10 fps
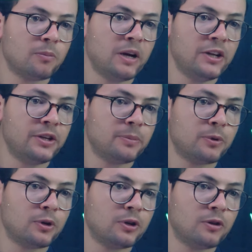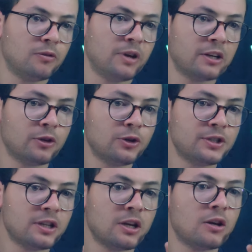multiple
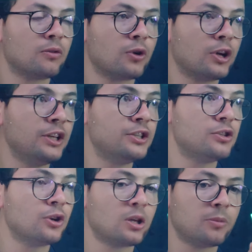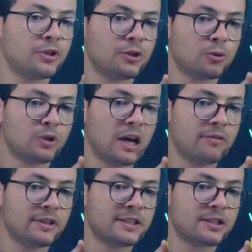vectors. For each document to
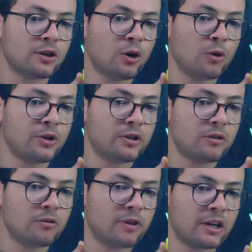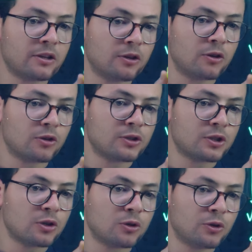have its own vector.
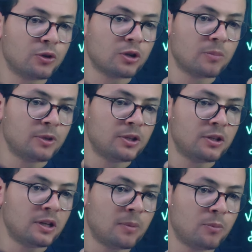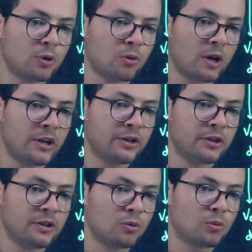So document number one
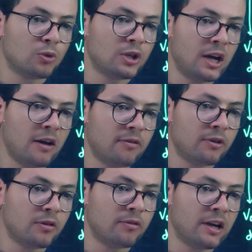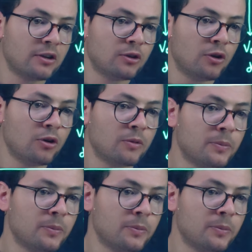would have a vector,